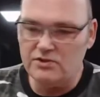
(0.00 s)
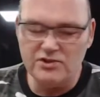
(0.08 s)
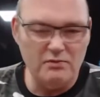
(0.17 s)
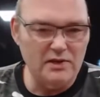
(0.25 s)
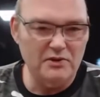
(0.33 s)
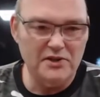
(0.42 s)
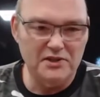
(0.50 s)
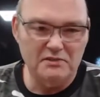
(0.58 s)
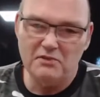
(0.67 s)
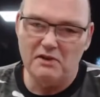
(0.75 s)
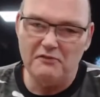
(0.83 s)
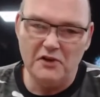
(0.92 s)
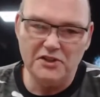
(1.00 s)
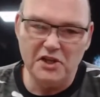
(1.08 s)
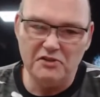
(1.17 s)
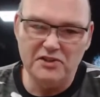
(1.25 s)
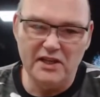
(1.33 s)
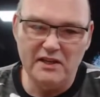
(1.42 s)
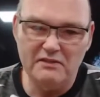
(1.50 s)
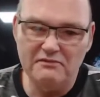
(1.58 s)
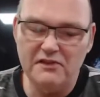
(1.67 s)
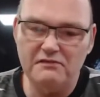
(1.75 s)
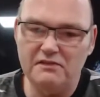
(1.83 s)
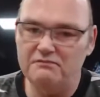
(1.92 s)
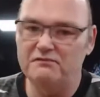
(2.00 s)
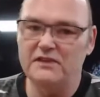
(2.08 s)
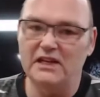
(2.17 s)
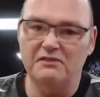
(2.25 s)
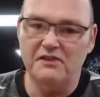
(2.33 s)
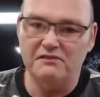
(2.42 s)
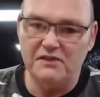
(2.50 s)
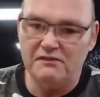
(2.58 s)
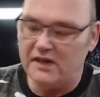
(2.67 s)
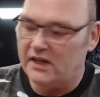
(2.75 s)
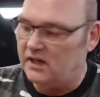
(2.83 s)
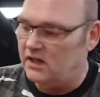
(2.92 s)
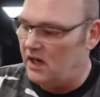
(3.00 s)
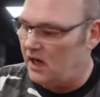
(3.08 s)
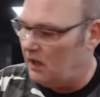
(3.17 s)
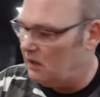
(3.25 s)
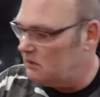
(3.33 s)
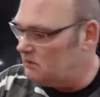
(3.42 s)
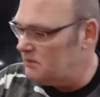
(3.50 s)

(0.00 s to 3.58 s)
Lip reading: So we're looking at what, 40 odd year, nearly 50 frigging year.